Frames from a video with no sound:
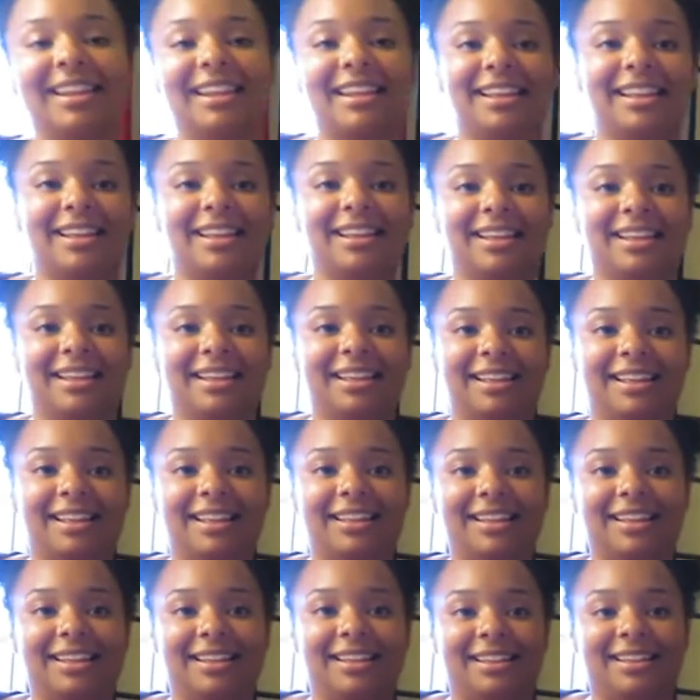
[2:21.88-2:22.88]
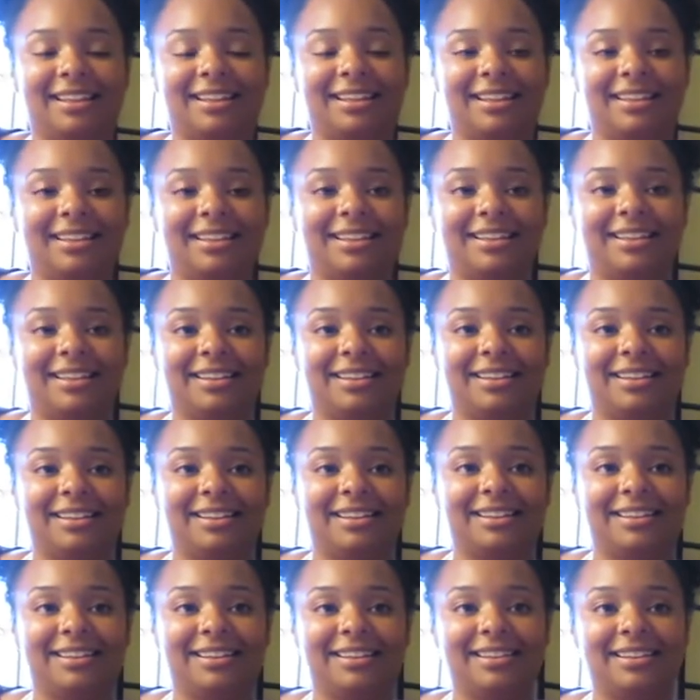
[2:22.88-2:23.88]

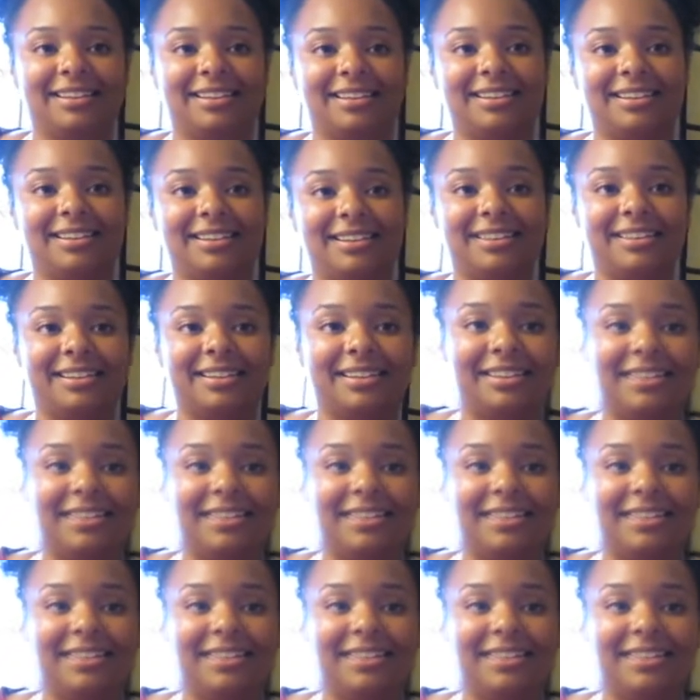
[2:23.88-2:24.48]
(silence)